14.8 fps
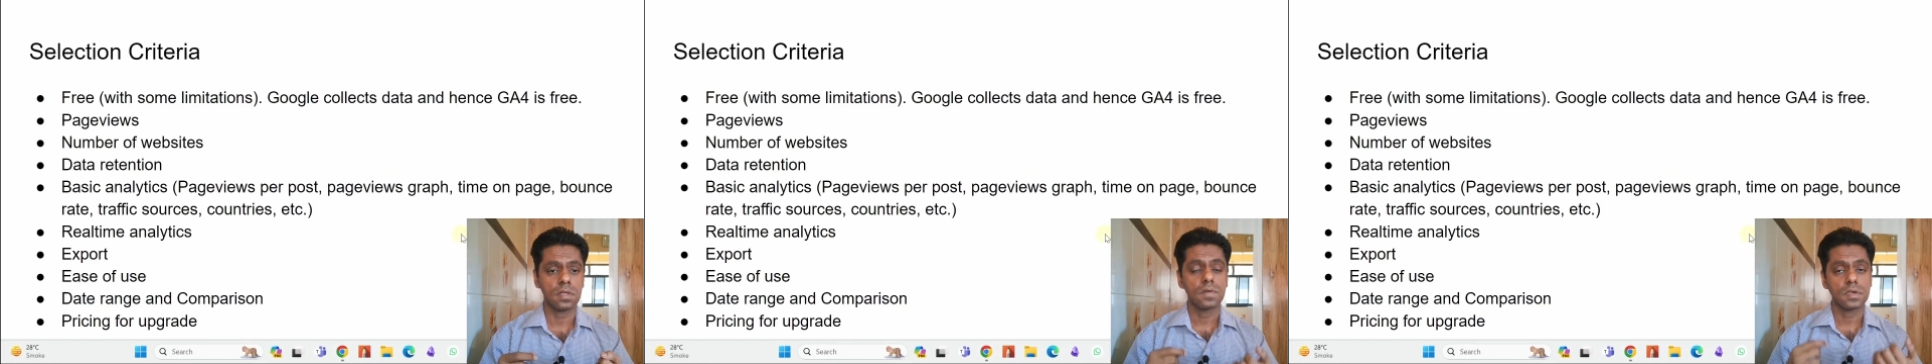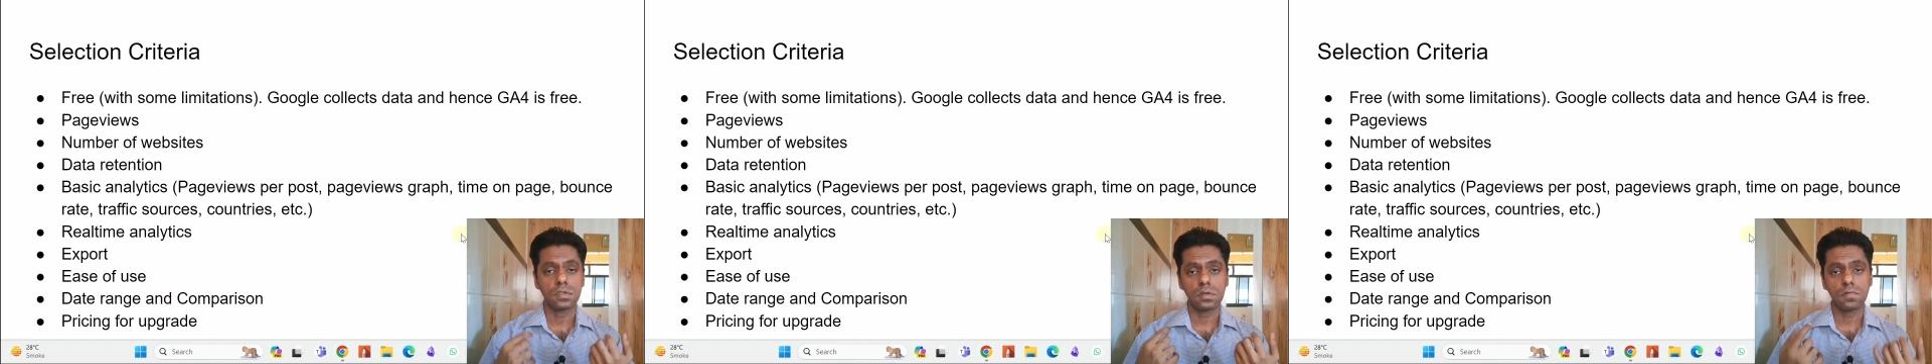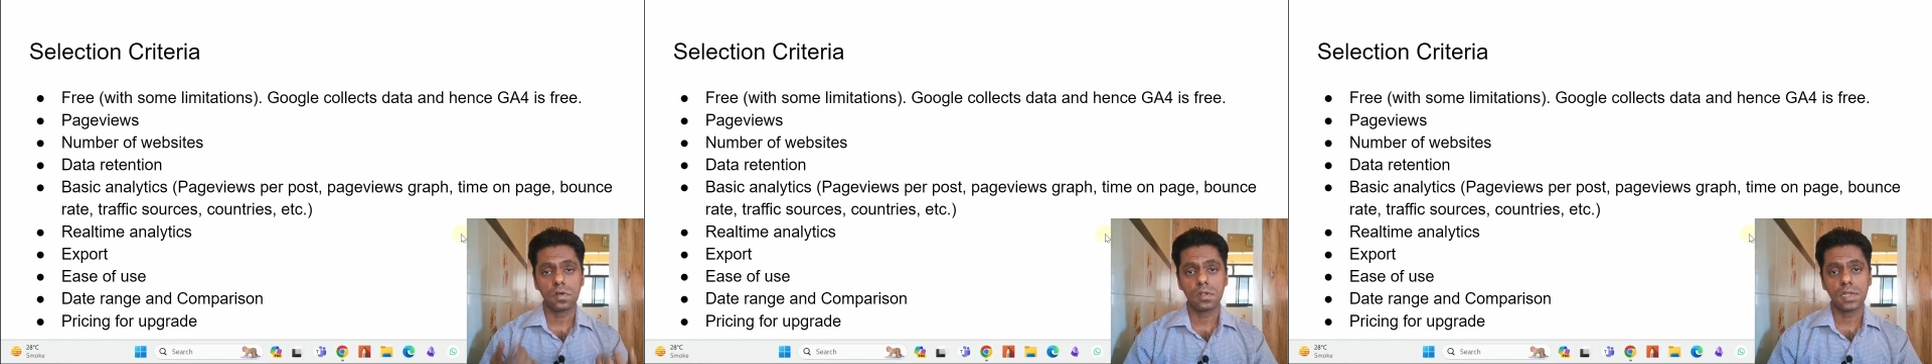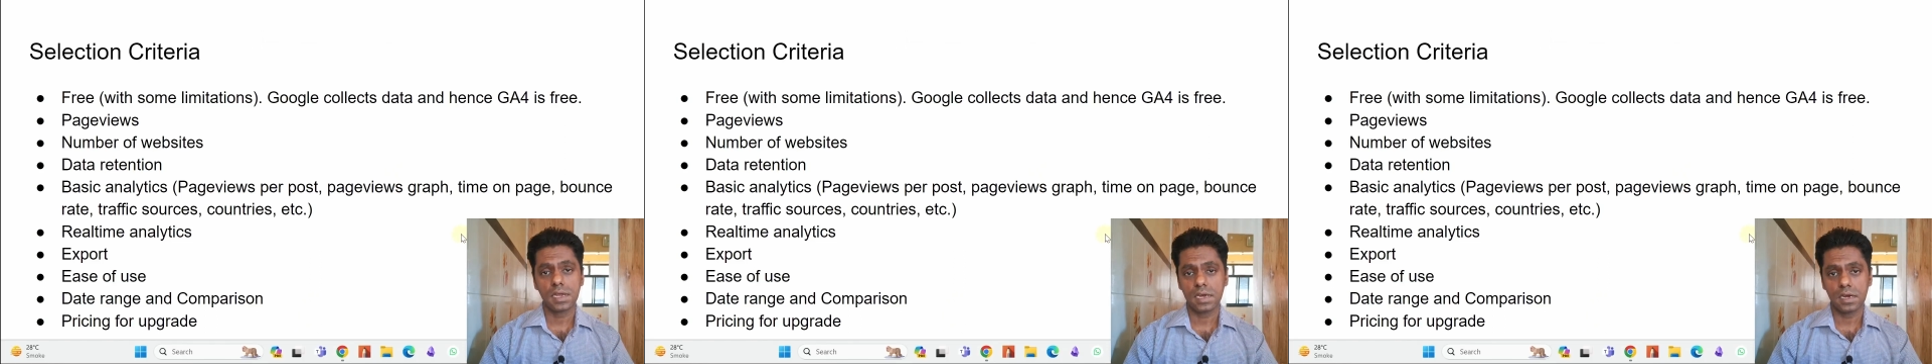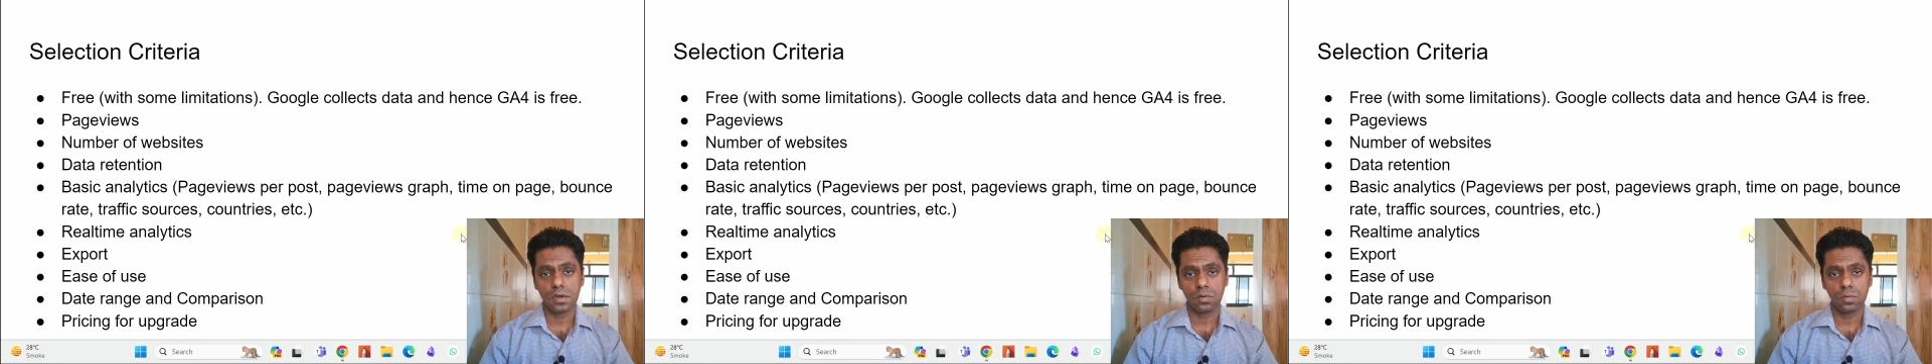First of all, they
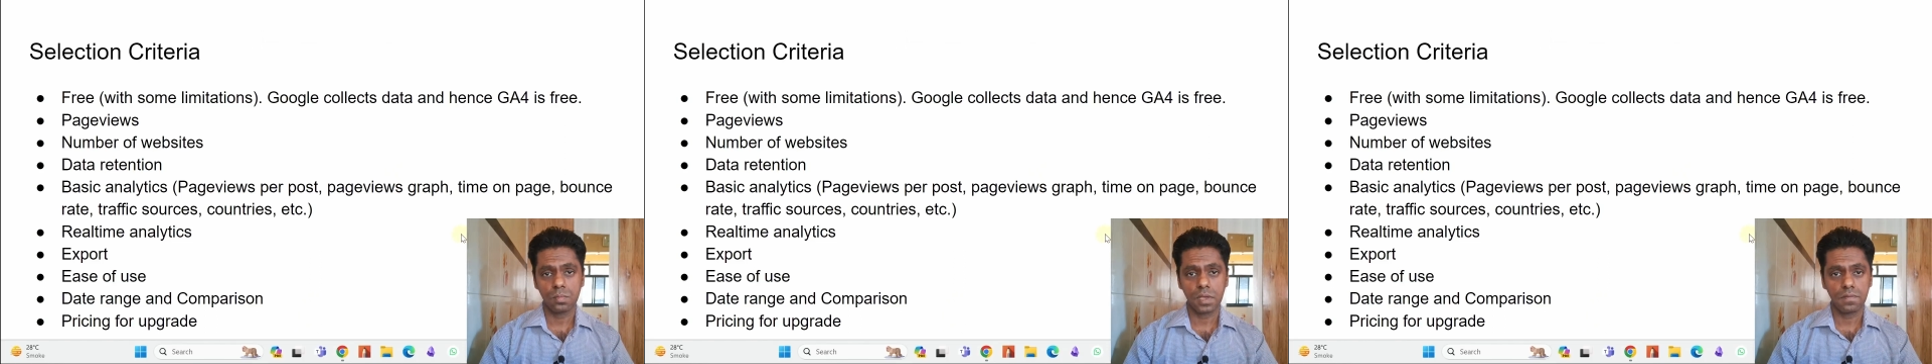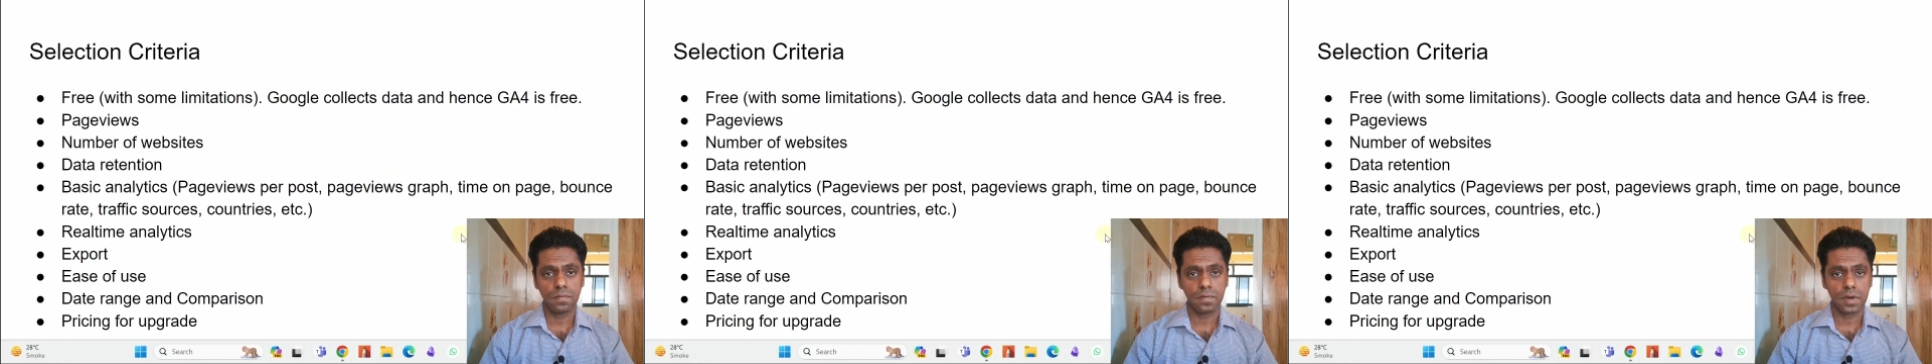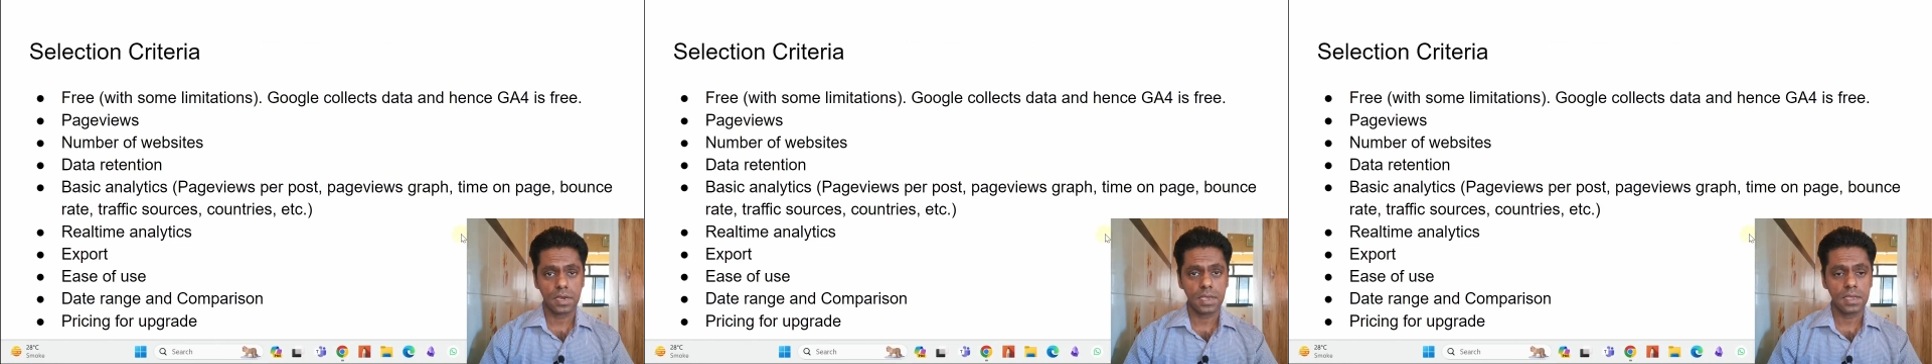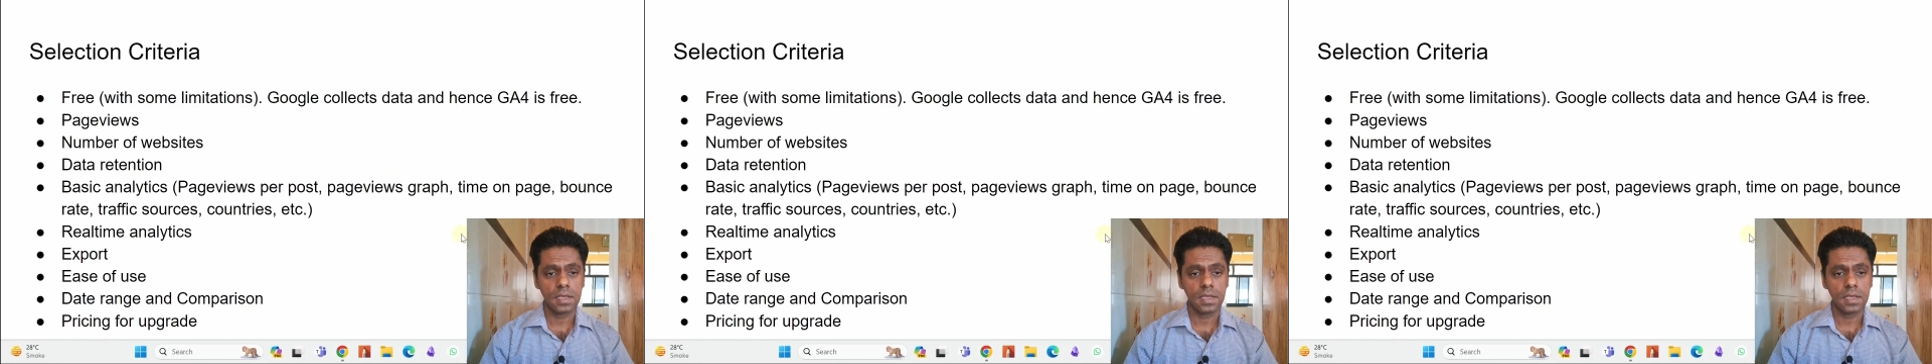need to be free,